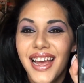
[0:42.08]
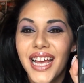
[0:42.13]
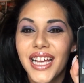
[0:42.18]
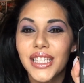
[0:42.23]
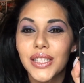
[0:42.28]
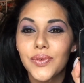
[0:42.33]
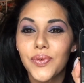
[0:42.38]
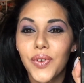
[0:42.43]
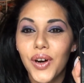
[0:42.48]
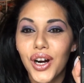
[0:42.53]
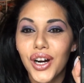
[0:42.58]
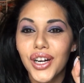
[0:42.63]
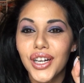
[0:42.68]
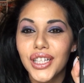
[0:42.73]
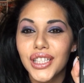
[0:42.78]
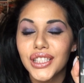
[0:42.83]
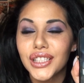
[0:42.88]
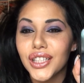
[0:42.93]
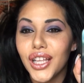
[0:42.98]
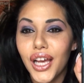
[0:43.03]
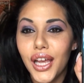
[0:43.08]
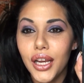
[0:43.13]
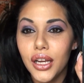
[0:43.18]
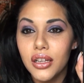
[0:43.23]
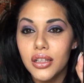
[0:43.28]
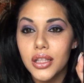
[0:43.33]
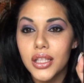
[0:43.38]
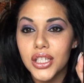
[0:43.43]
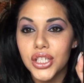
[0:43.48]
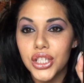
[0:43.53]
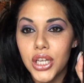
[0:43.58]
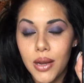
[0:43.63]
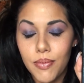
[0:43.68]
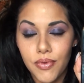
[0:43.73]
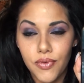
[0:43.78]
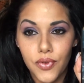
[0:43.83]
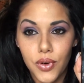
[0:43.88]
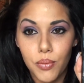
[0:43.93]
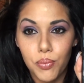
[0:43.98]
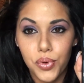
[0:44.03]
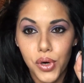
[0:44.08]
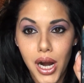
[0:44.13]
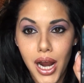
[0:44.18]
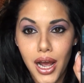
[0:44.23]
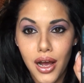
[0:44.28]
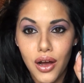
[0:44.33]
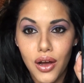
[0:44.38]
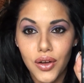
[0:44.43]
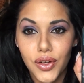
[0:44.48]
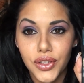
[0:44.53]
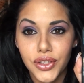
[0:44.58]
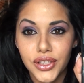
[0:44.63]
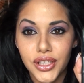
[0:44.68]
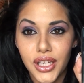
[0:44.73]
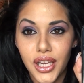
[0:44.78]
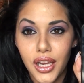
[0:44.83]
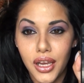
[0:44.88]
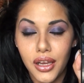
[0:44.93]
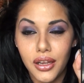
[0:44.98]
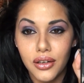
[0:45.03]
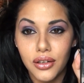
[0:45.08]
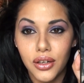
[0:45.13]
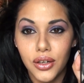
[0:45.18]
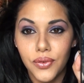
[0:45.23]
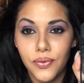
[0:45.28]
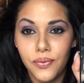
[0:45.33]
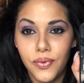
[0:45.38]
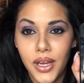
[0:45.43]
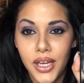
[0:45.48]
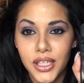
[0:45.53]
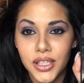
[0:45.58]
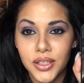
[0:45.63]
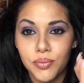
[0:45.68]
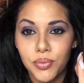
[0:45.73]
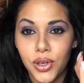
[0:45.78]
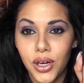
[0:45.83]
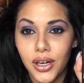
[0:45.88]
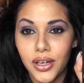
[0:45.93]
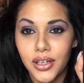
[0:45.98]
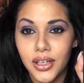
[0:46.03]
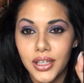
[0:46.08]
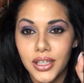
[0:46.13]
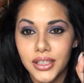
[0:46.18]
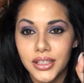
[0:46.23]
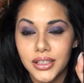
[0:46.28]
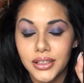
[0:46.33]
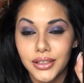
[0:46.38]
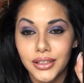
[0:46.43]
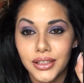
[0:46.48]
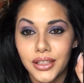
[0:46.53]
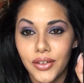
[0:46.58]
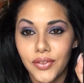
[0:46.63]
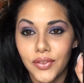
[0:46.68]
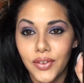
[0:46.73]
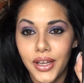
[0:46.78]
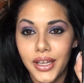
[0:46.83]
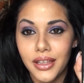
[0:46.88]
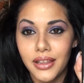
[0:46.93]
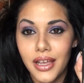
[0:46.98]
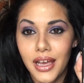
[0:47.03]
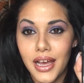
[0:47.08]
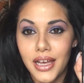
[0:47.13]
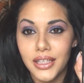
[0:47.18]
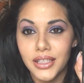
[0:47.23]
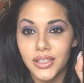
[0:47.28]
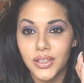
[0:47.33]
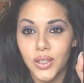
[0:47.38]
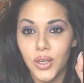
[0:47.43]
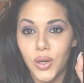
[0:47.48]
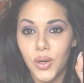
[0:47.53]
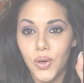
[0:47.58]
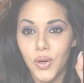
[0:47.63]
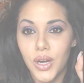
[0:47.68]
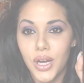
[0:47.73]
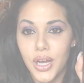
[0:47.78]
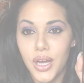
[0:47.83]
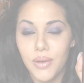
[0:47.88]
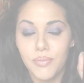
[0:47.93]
as far as like the shape of her brows and her face products and stuff like that. So